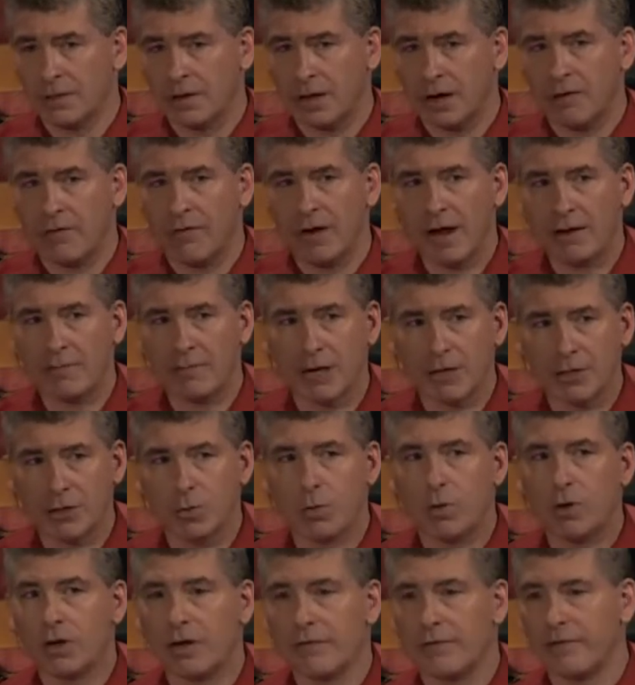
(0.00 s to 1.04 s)
around my
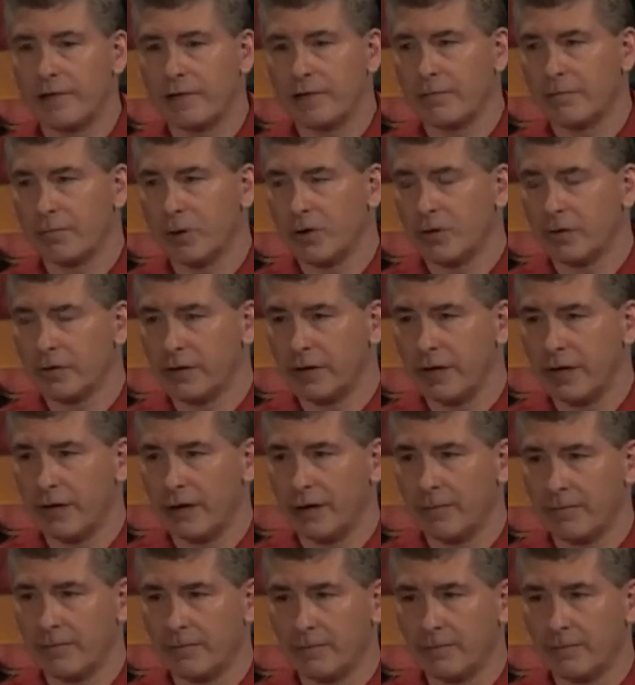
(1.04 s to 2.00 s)
25th birthday.